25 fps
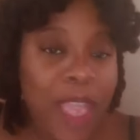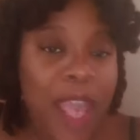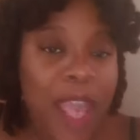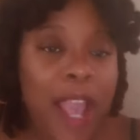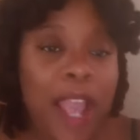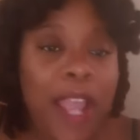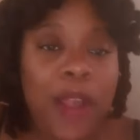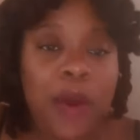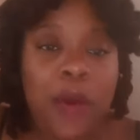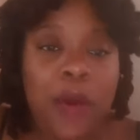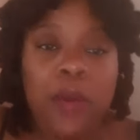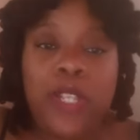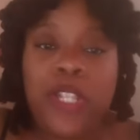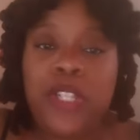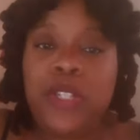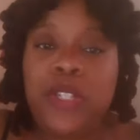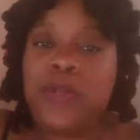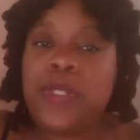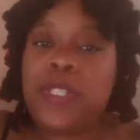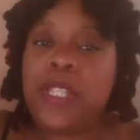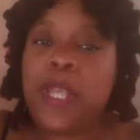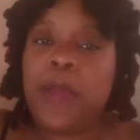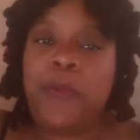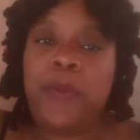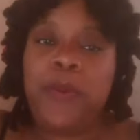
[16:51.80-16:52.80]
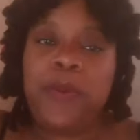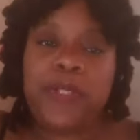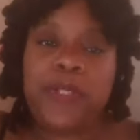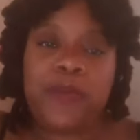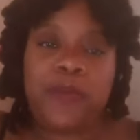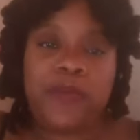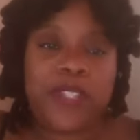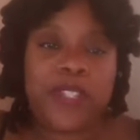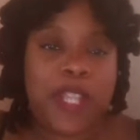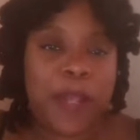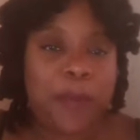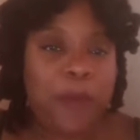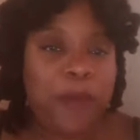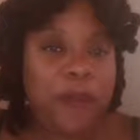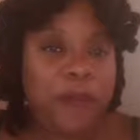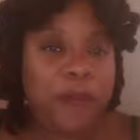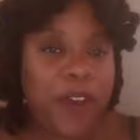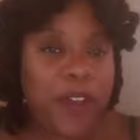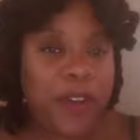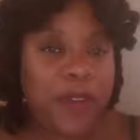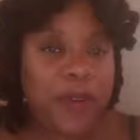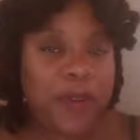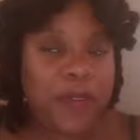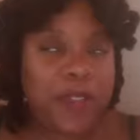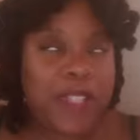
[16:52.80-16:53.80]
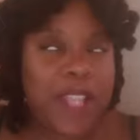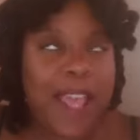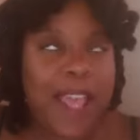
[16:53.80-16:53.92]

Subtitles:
I only do simple funnels,